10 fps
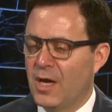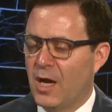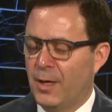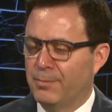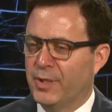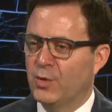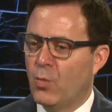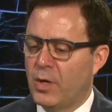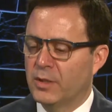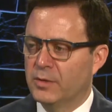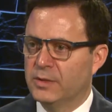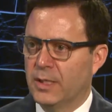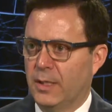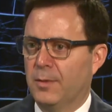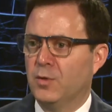But you want to
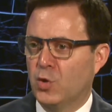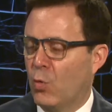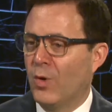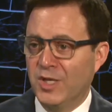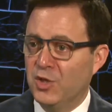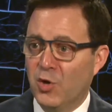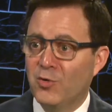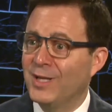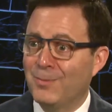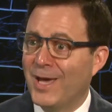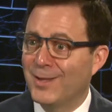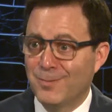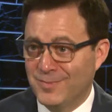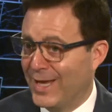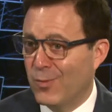say, you don't need to pay
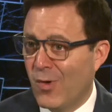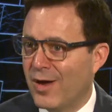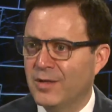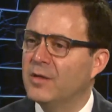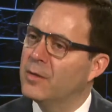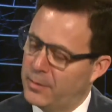them day one.